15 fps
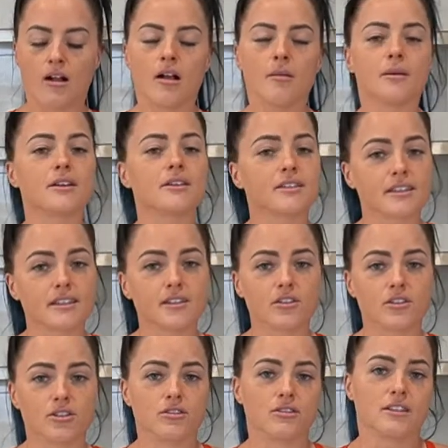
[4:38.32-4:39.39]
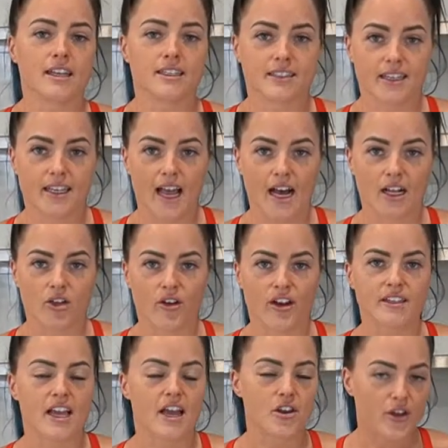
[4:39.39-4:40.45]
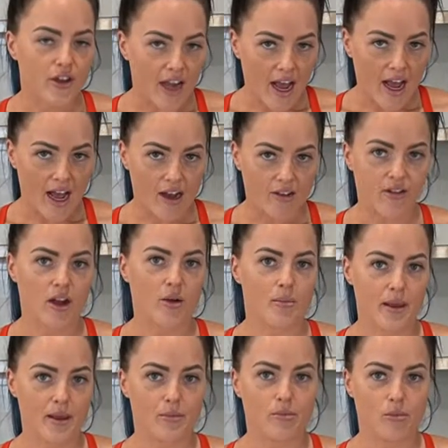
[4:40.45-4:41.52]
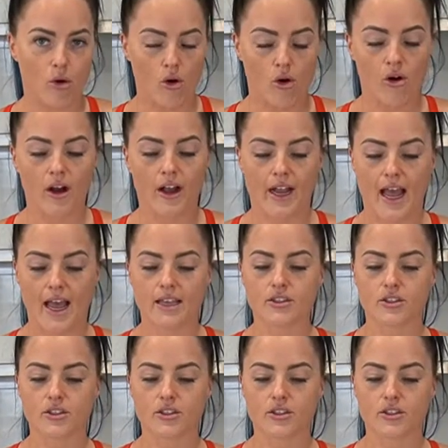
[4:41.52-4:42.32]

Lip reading: because it is a little less in calories and you can have a bit more, okay?